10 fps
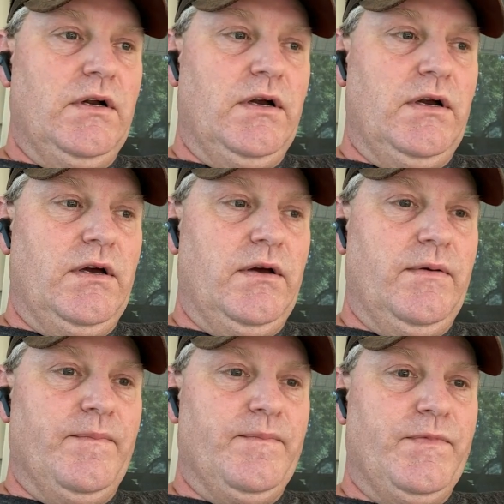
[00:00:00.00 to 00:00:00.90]

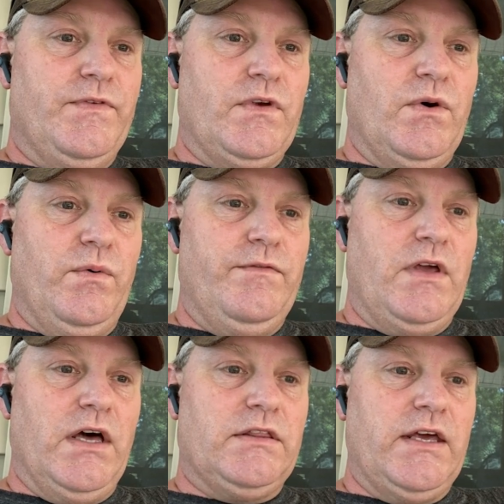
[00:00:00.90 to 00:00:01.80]
Um, so we've
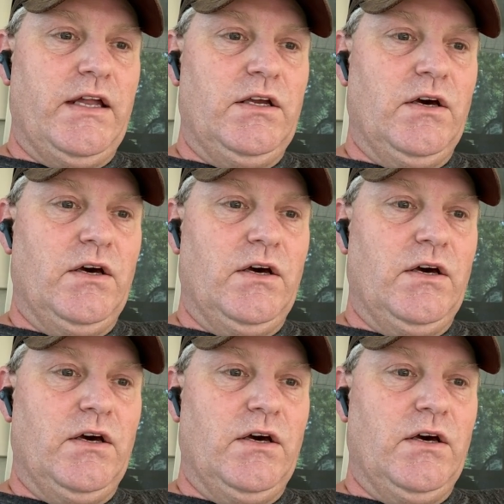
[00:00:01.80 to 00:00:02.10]
got that